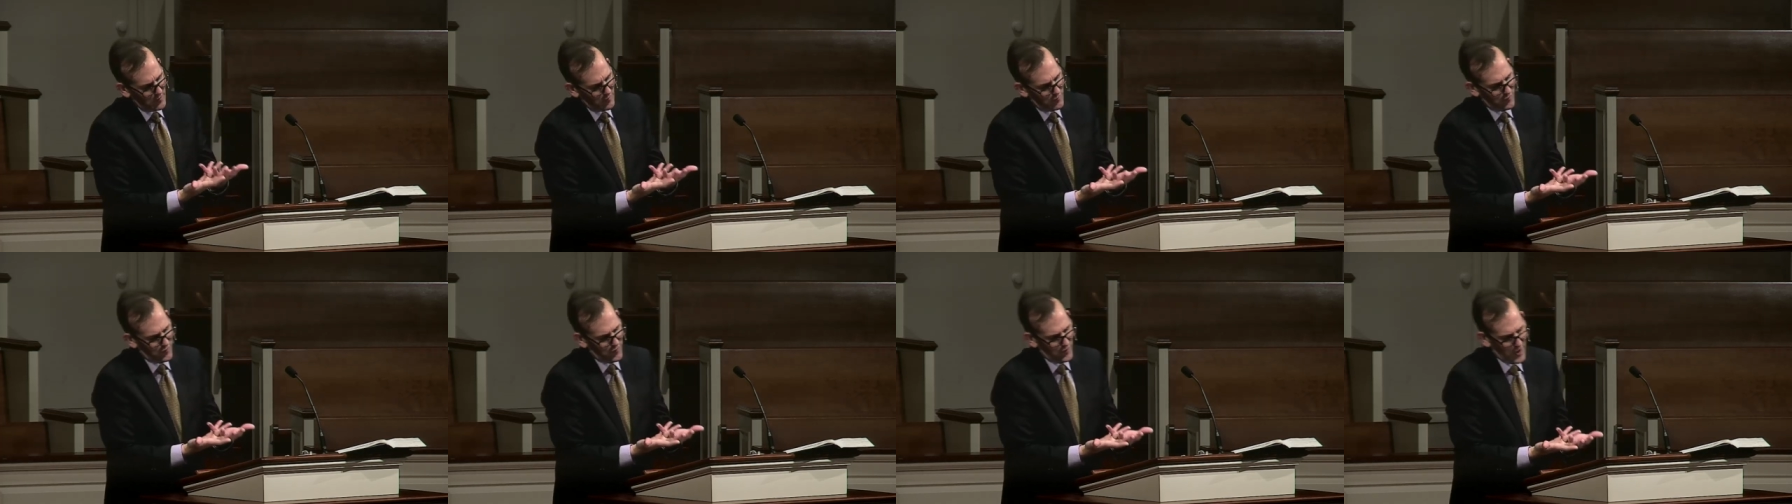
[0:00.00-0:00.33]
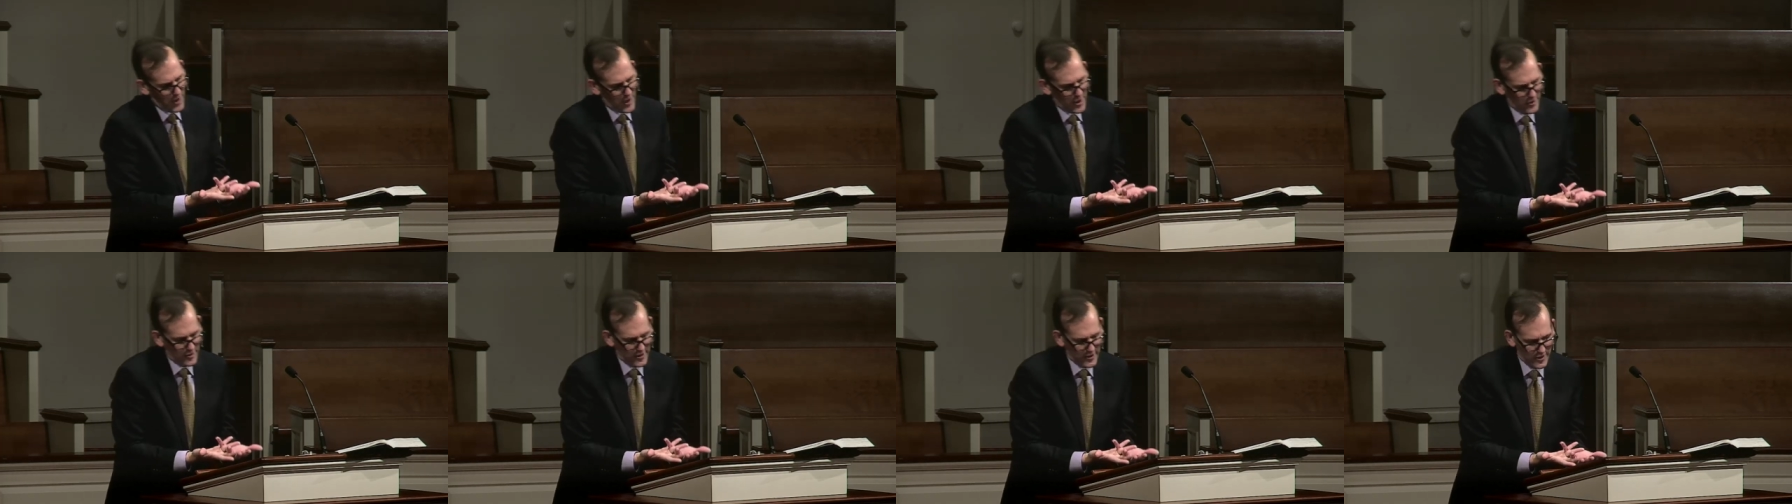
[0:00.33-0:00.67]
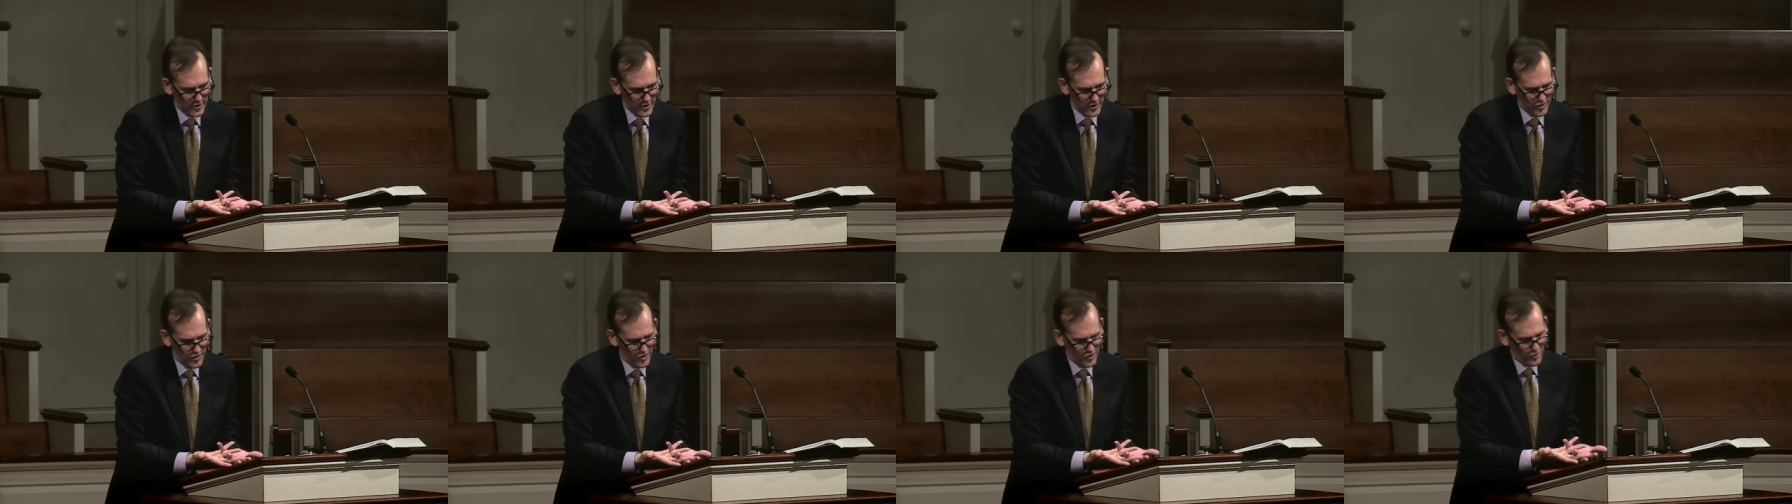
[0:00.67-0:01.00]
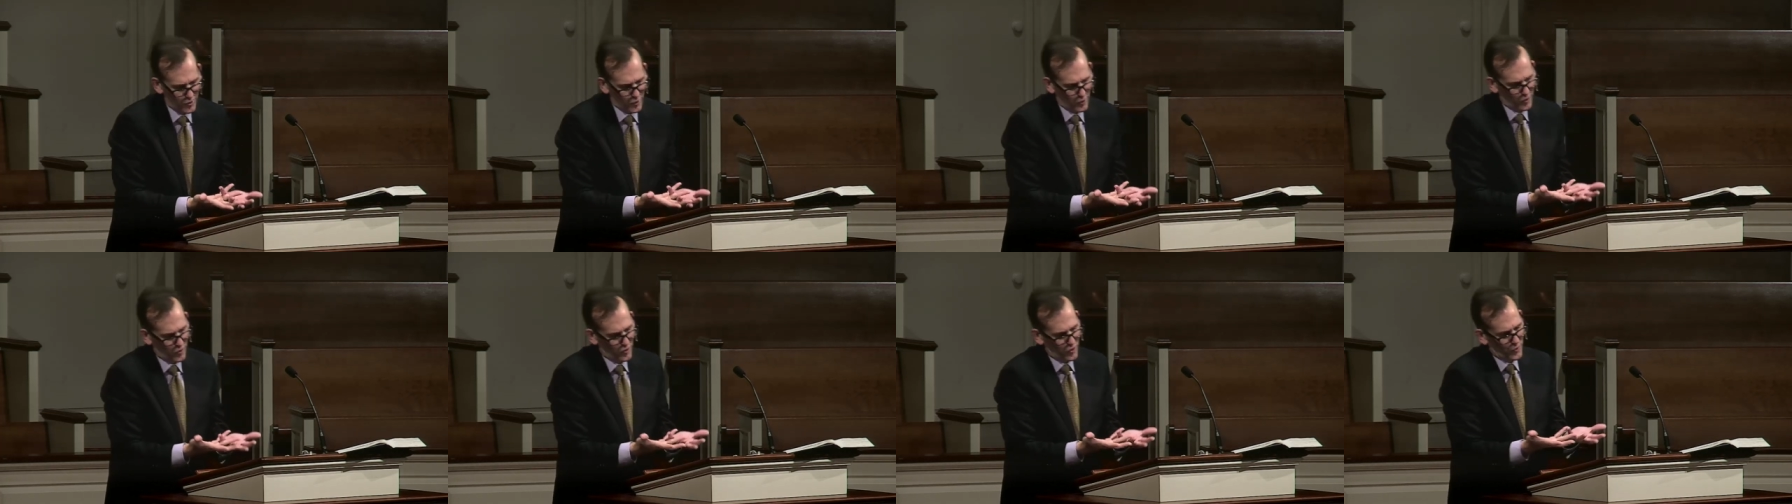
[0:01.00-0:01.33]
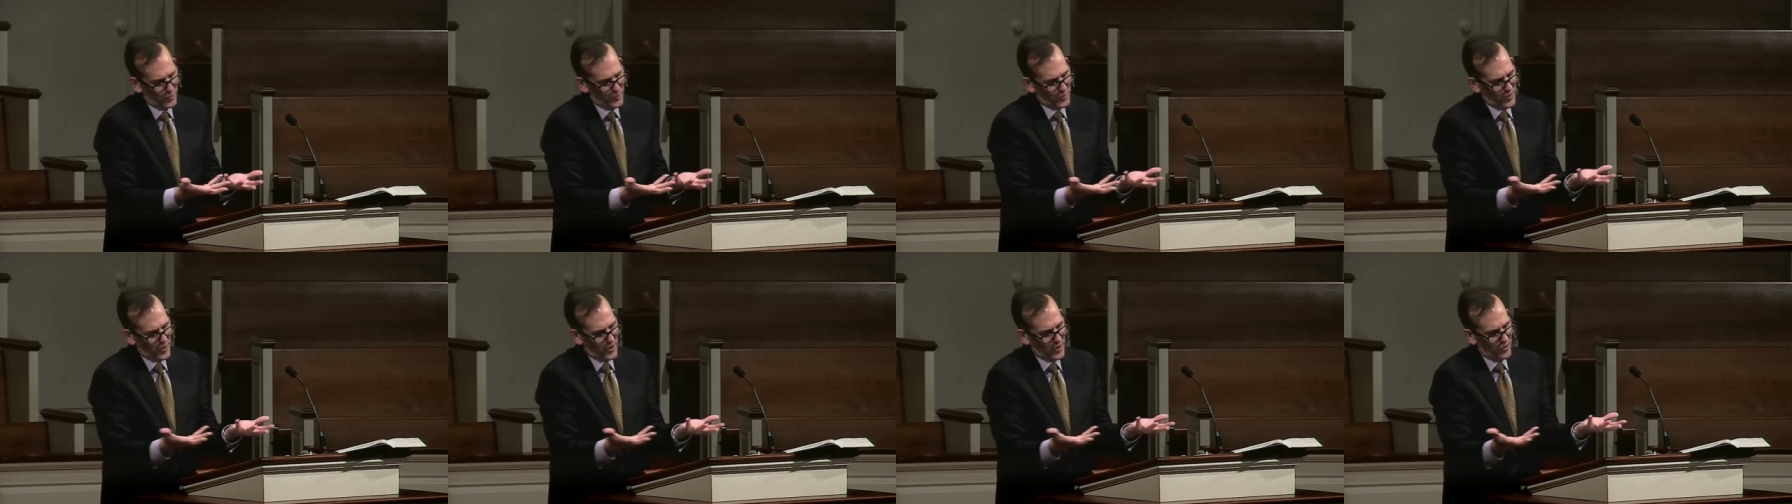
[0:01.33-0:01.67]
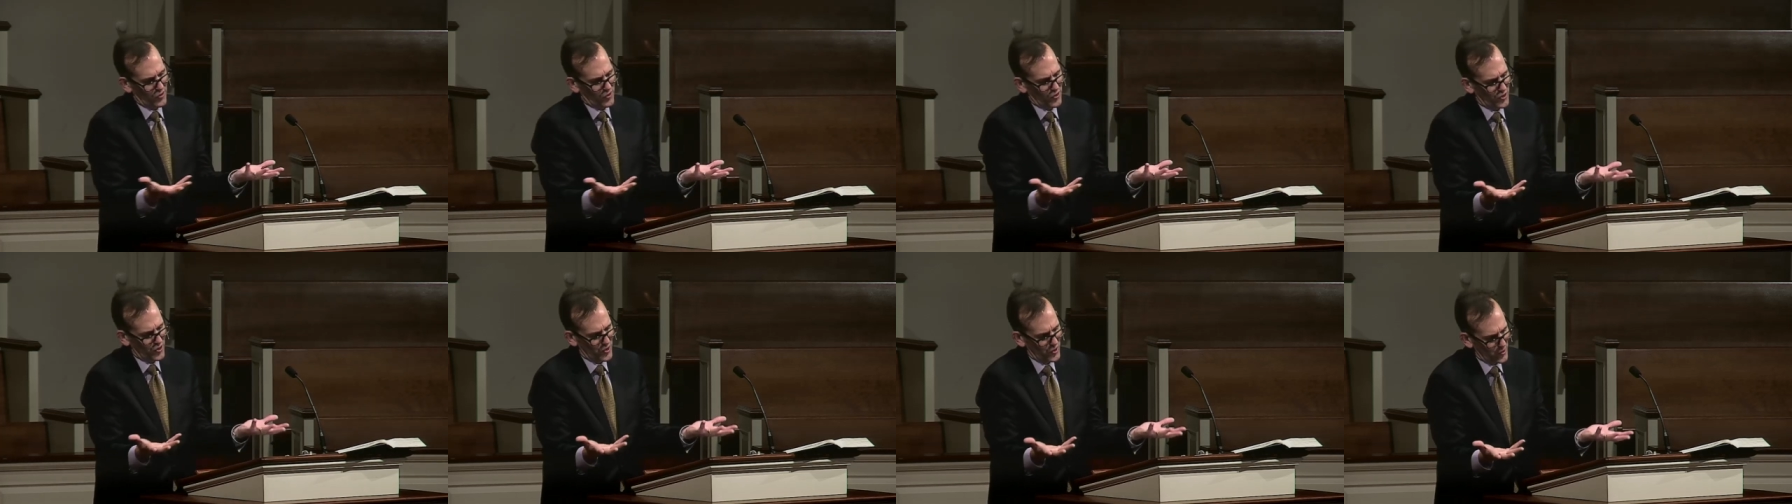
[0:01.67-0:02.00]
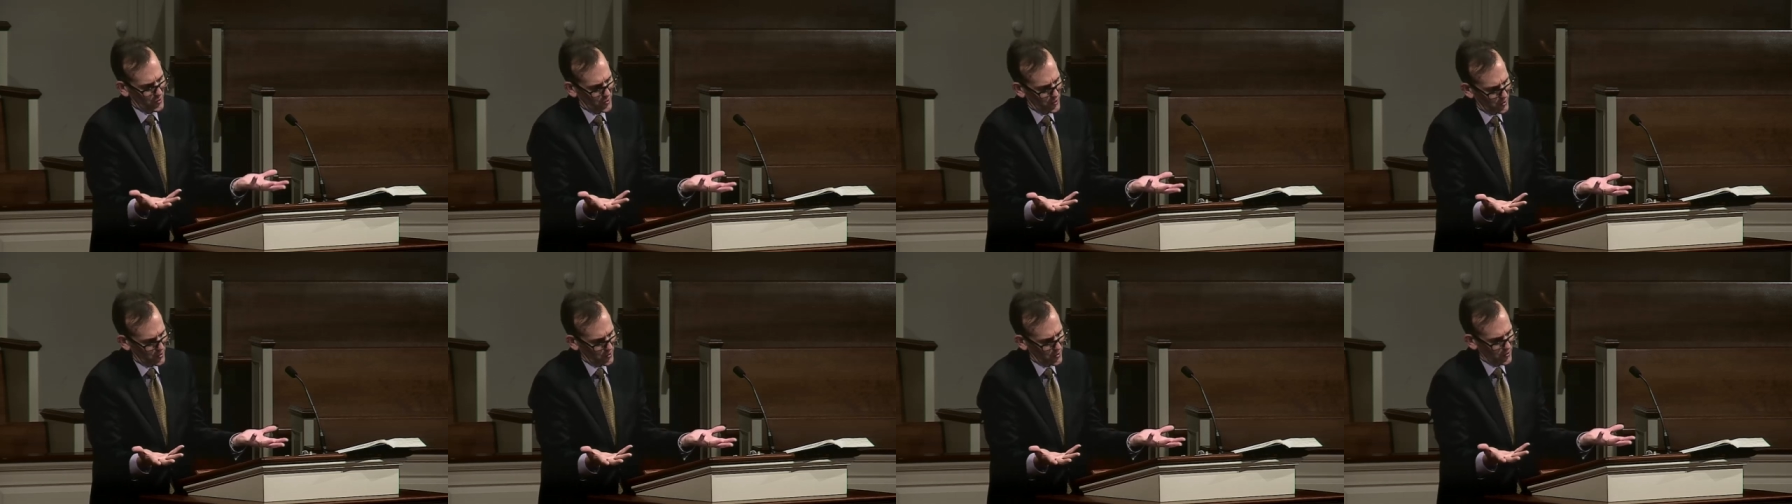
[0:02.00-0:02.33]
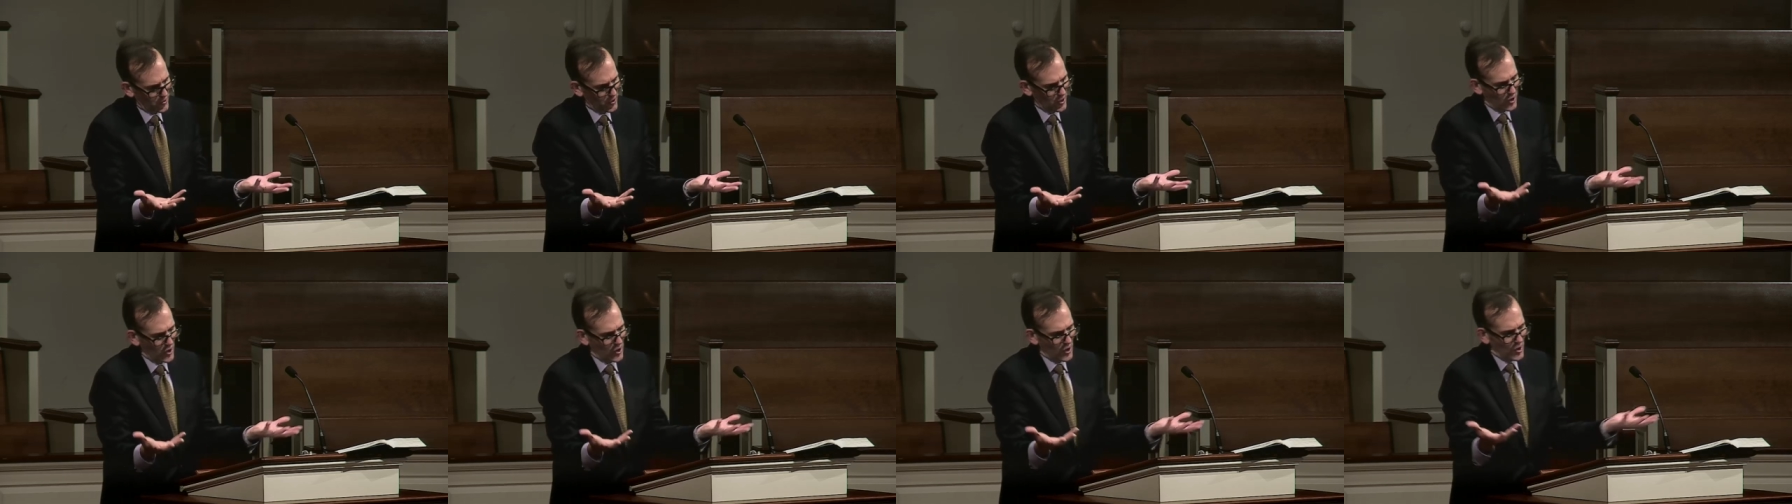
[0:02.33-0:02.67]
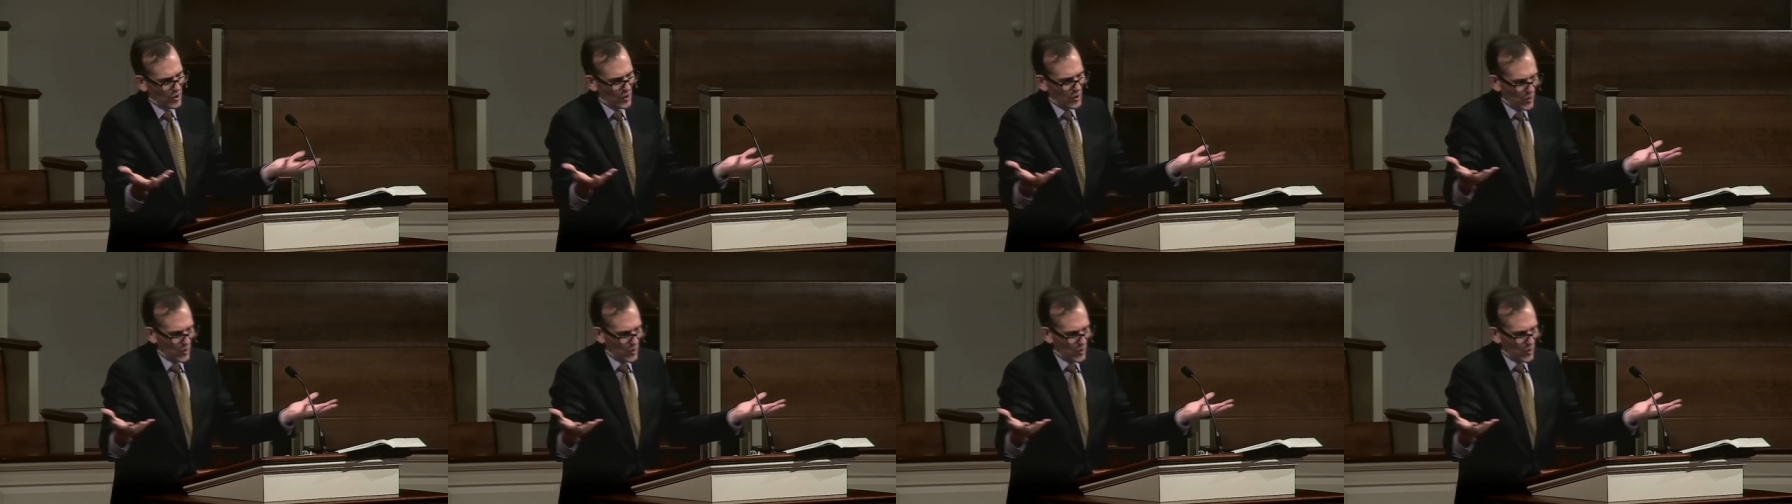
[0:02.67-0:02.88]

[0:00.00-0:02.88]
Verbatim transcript: flourish to express to you all